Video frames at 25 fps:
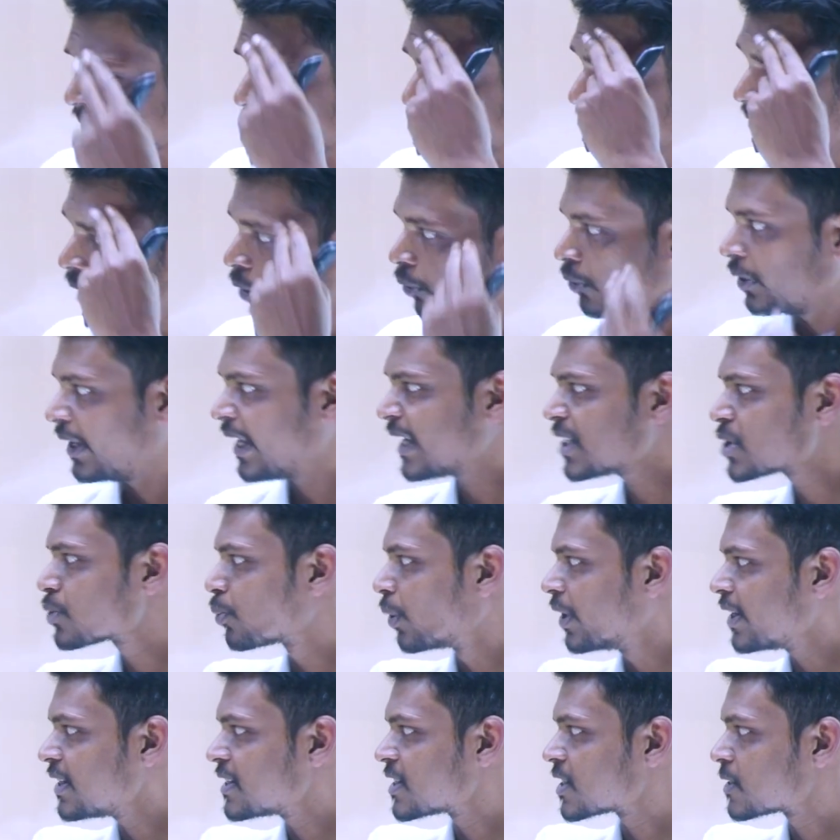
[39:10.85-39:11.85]
Now next,
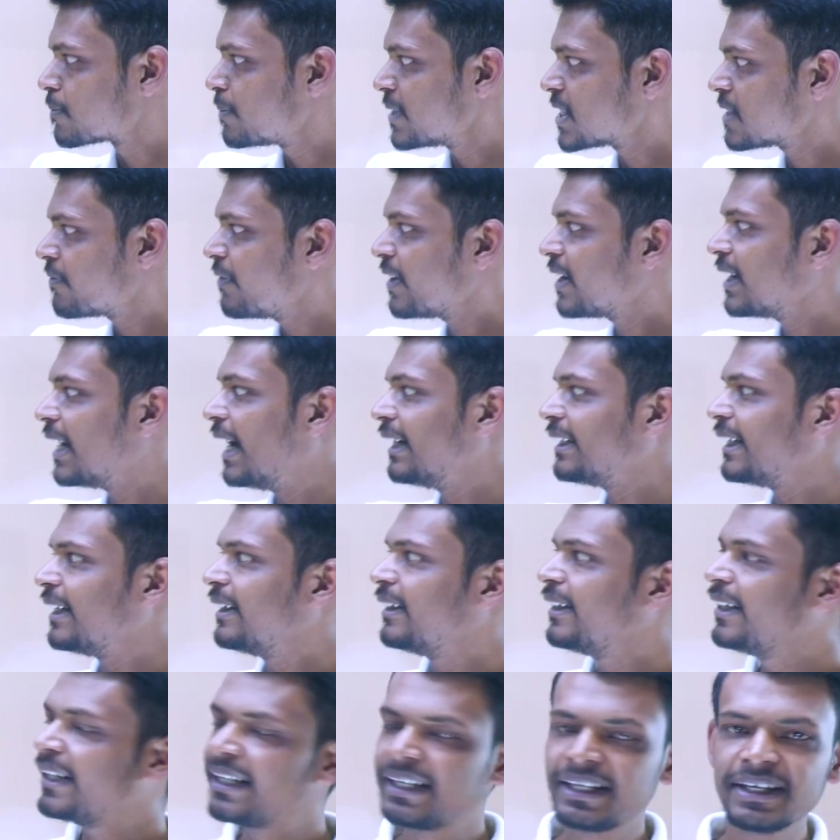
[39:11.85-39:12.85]
what is specific
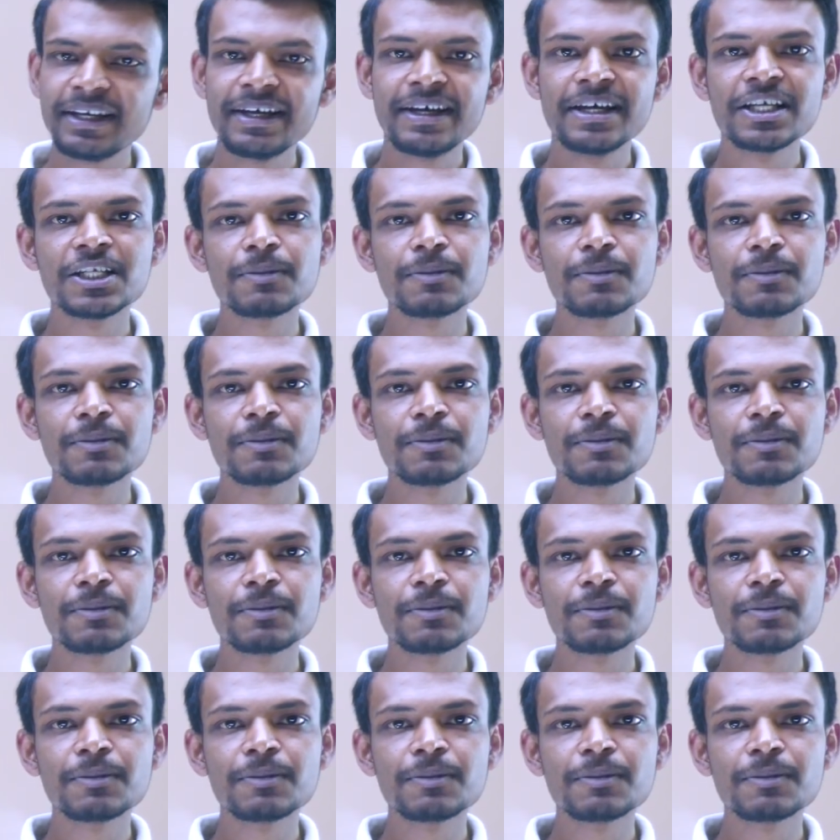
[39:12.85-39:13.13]
latent heat?